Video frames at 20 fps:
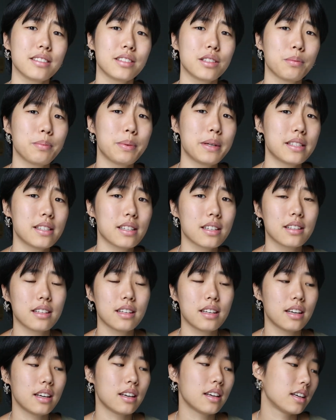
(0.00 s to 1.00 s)
So
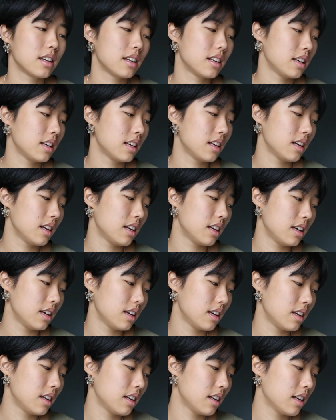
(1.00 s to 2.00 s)
basically
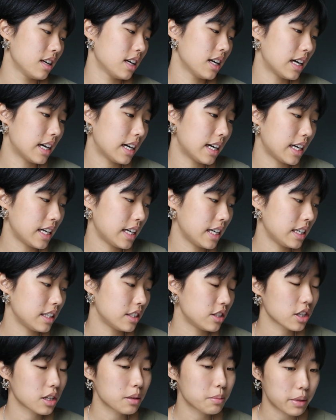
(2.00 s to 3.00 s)

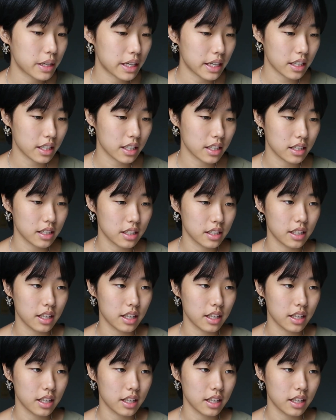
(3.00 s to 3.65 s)
I took a break,